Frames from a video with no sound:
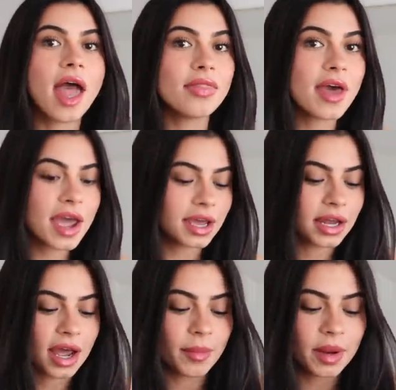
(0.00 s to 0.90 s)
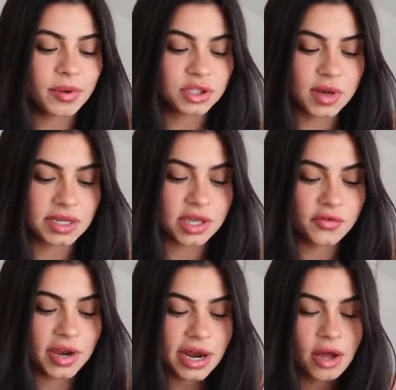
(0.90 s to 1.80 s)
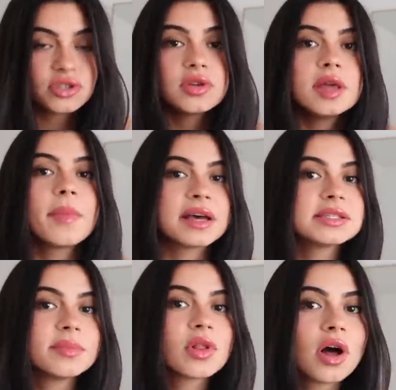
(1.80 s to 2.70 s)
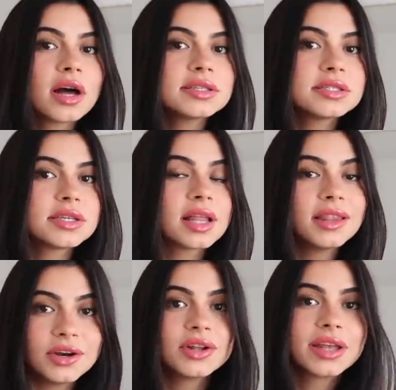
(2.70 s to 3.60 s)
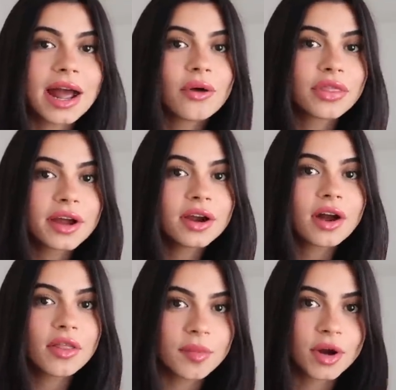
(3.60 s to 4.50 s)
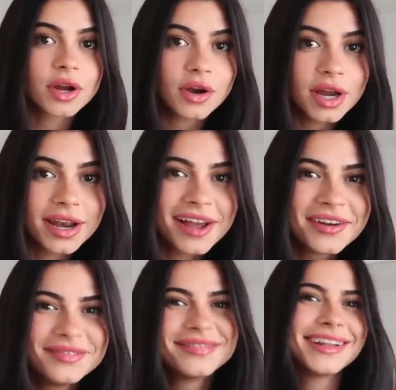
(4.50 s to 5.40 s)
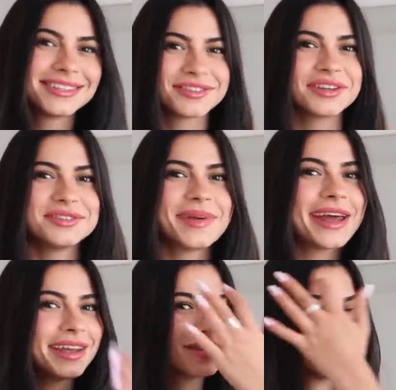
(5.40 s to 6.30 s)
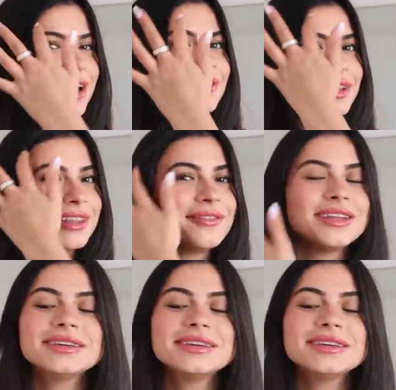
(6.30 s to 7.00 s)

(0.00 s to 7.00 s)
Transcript: And then I'm gonna put you guys on right now to the best lip gloss literally out there on the market right now. That's really dramatic, but I really love